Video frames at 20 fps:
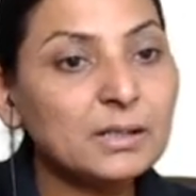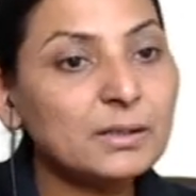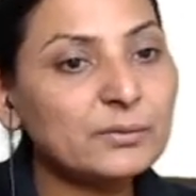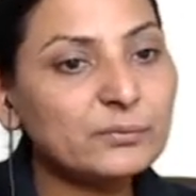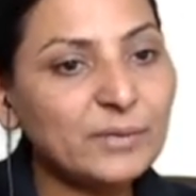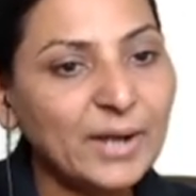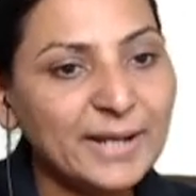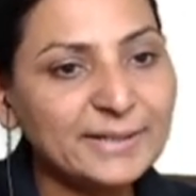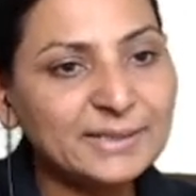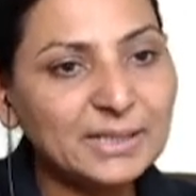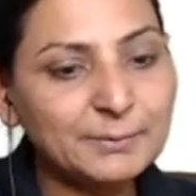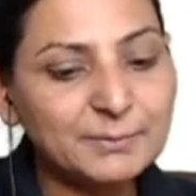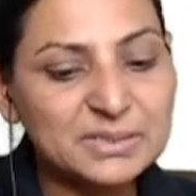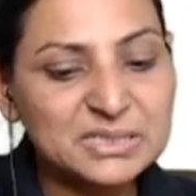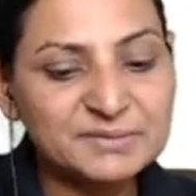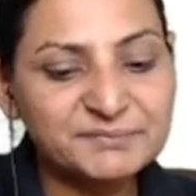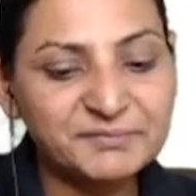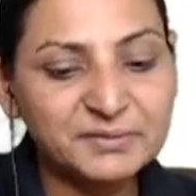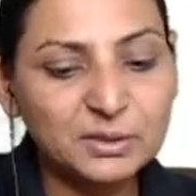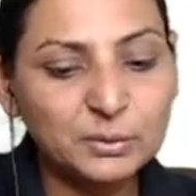Right
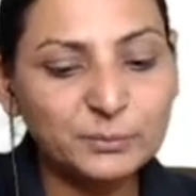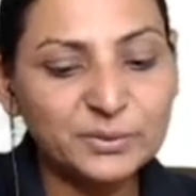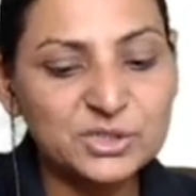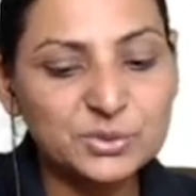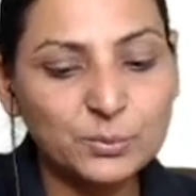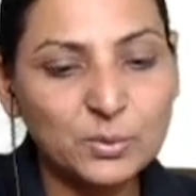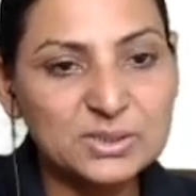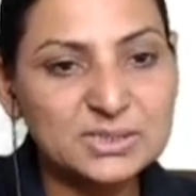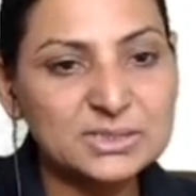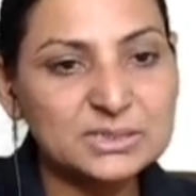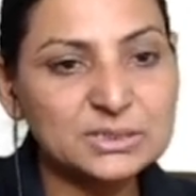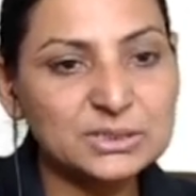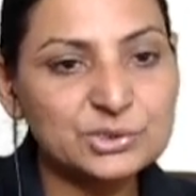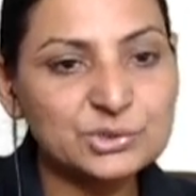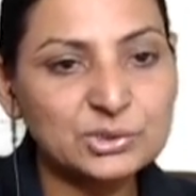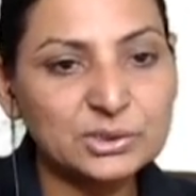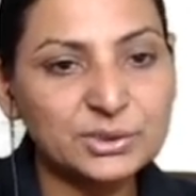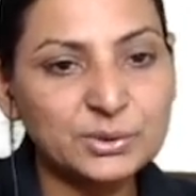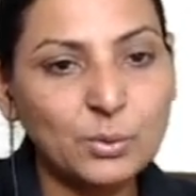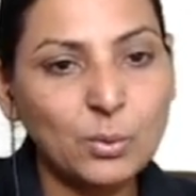hemisphere, which was
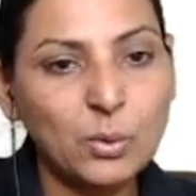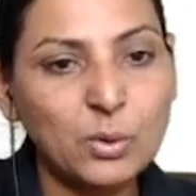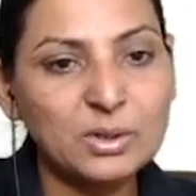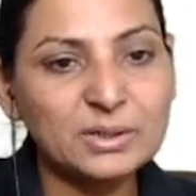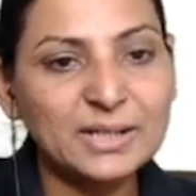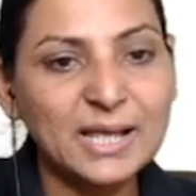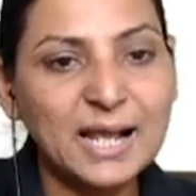initially called